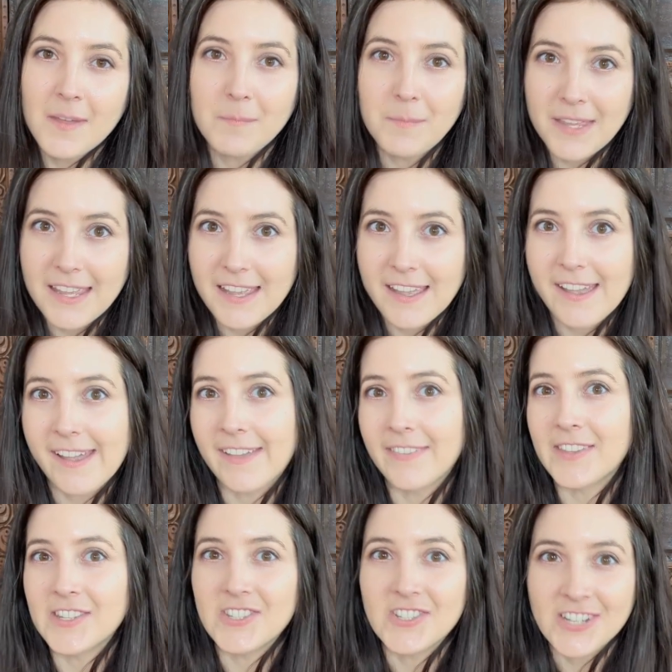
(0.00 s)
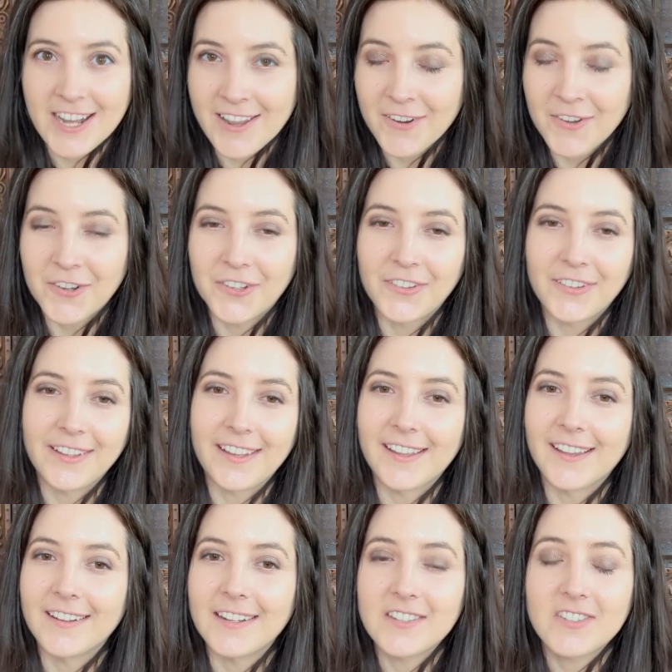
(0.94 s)
me and this channel,
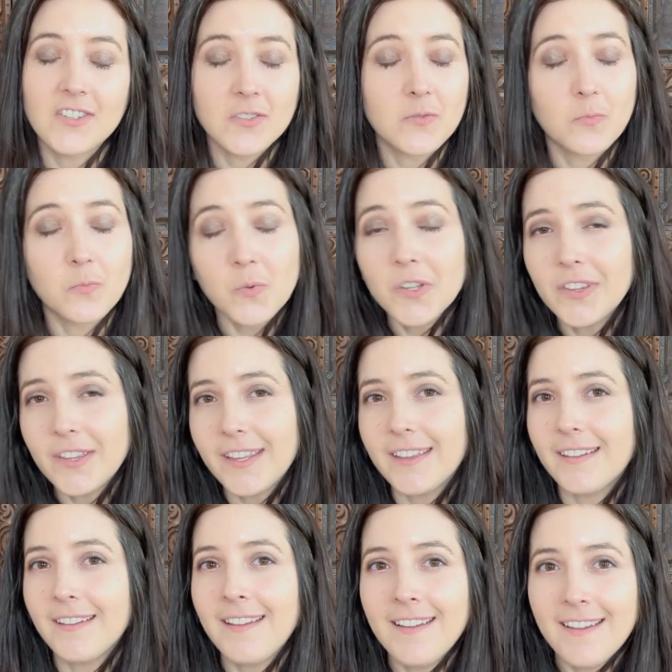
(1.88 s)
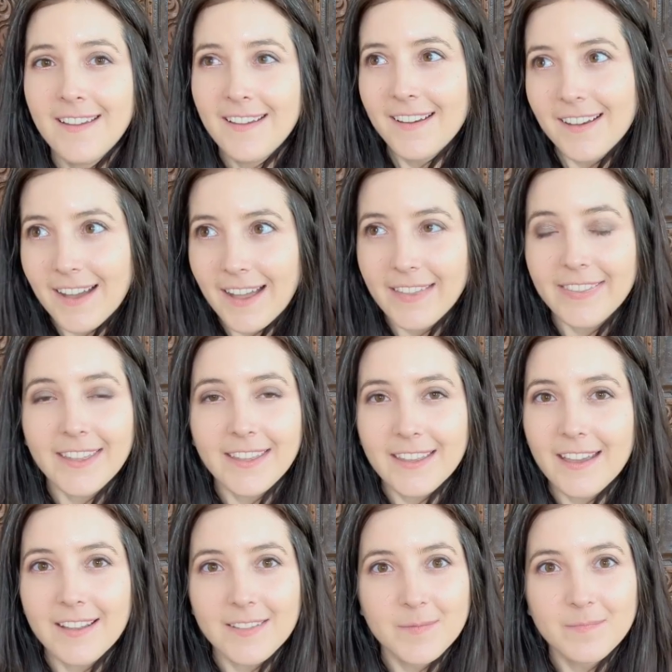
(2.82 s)
and it just really, I
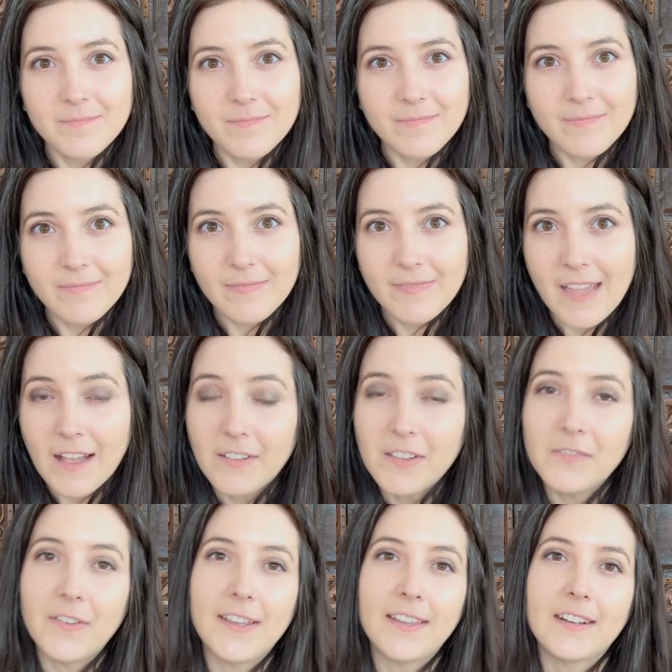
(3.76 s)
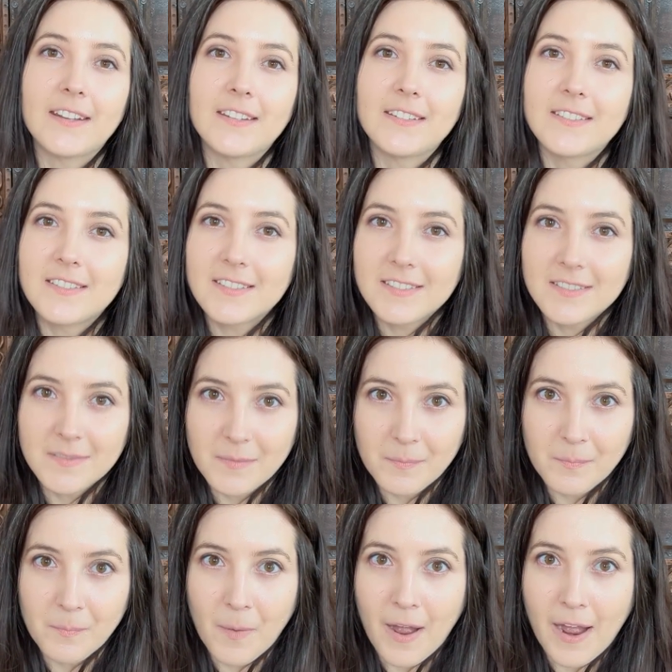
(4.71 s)
think, elevated
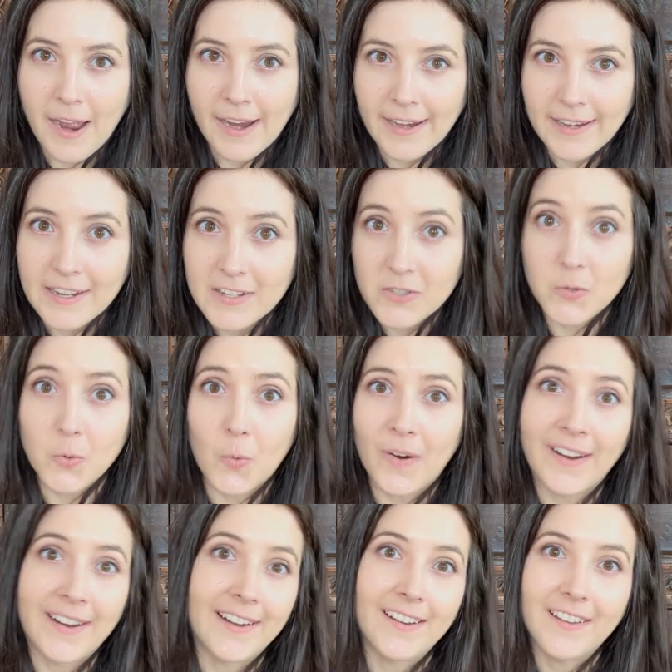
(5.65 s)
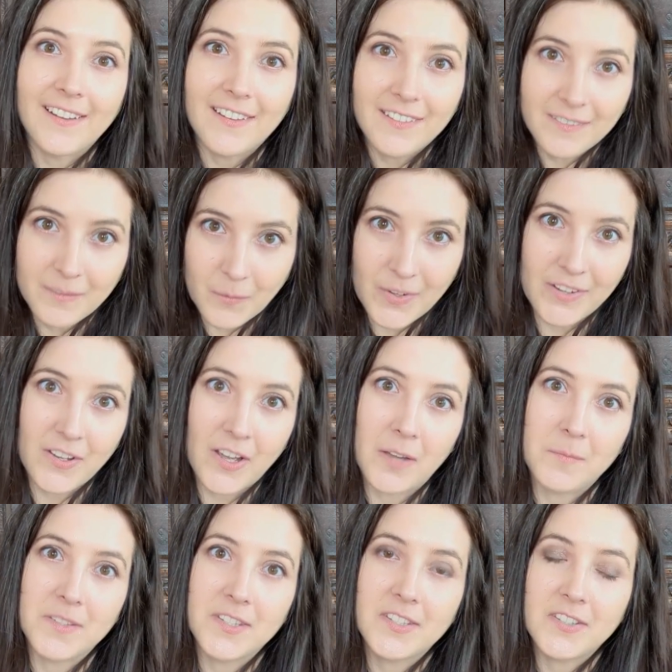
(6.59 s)
my joy when it
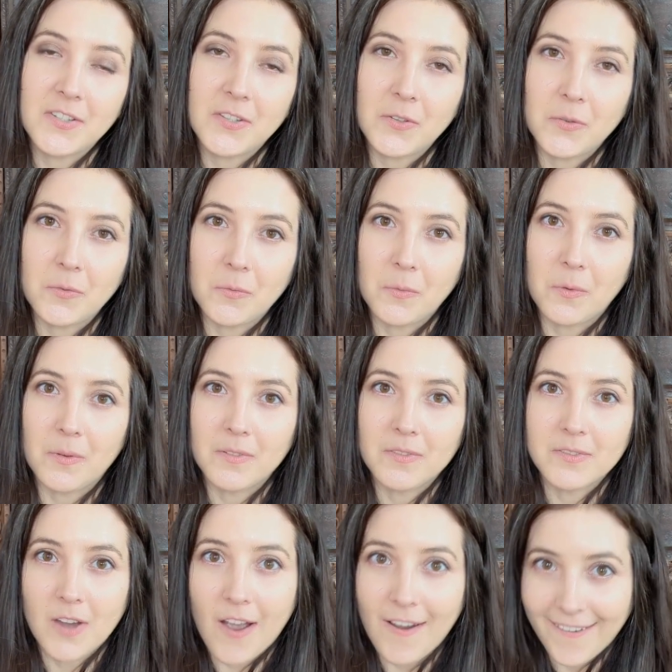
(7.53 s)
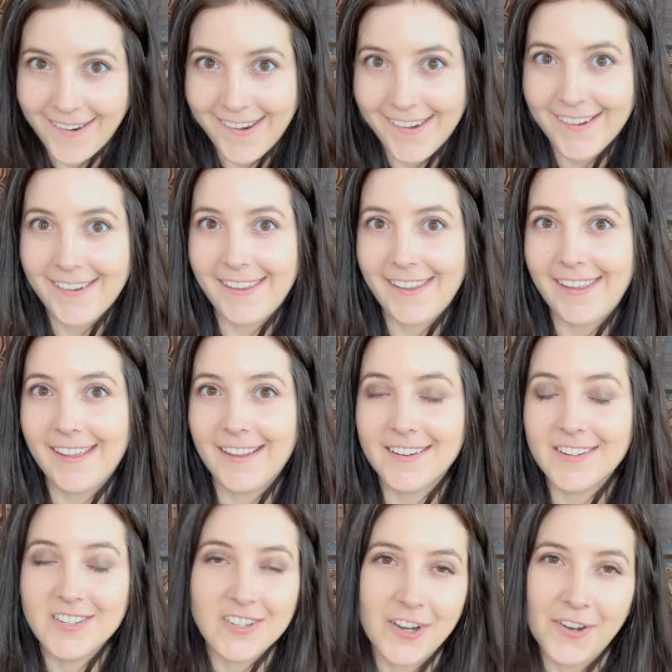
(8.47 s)
comes to talking
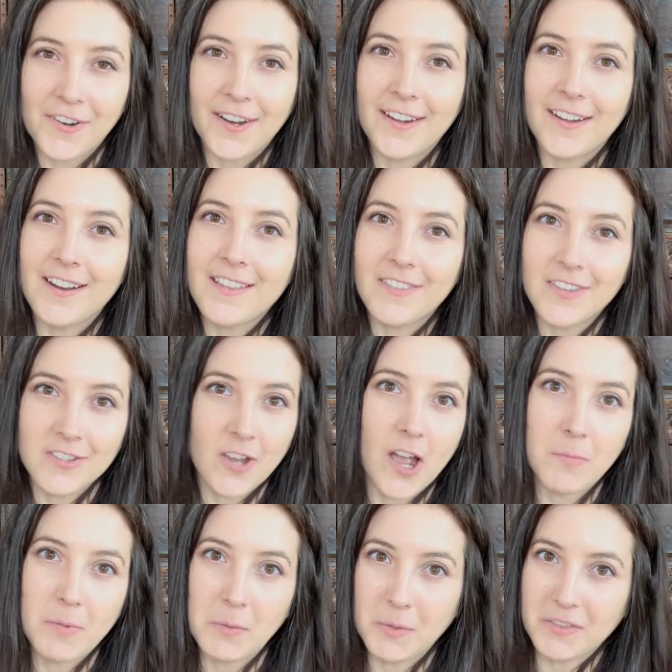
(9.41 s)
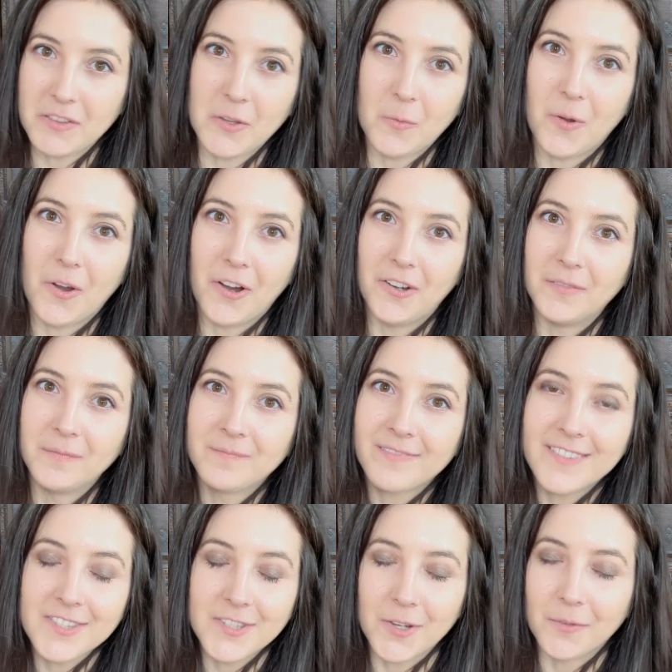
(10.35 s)
and sharing this hobby with you all.
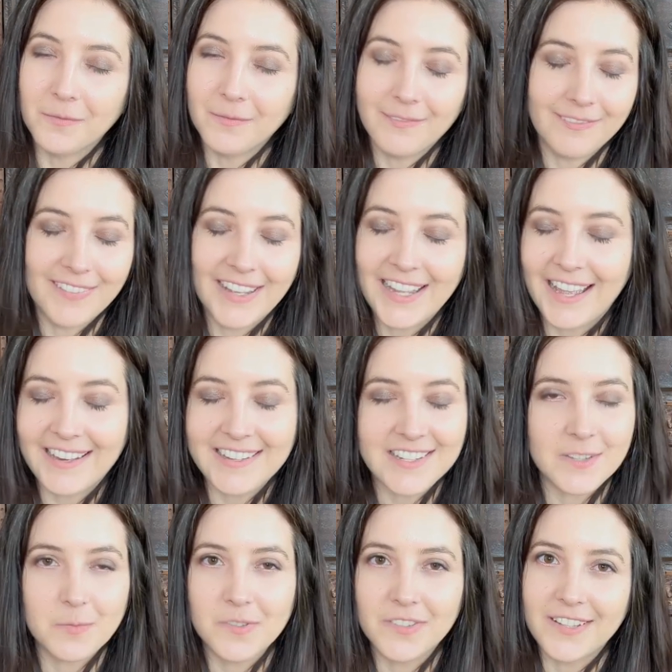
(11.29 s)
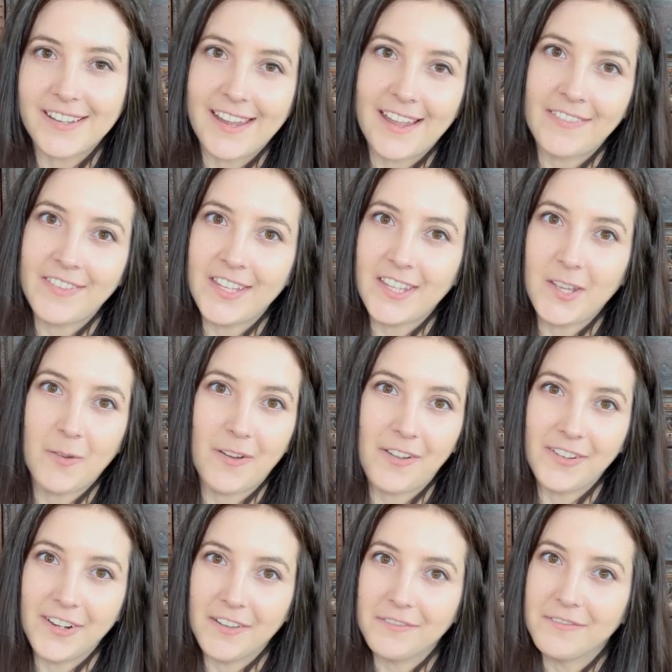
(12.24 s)
So I just really can't thank you
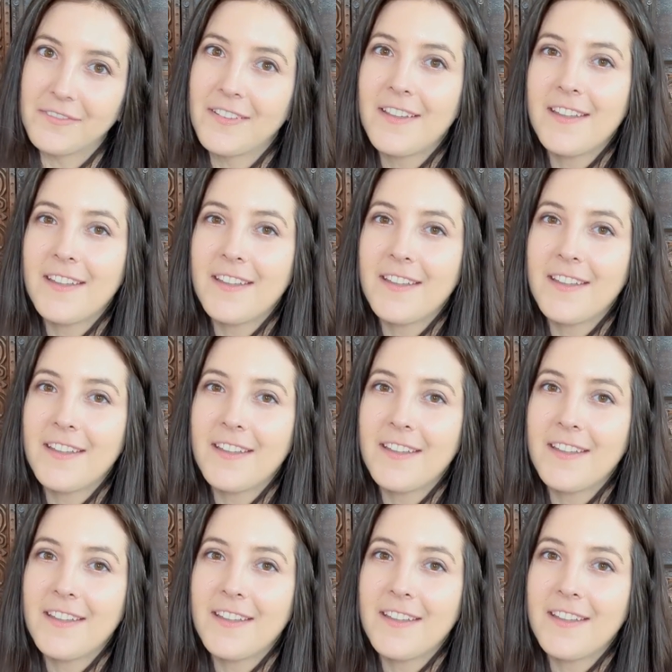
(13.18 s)
all enough.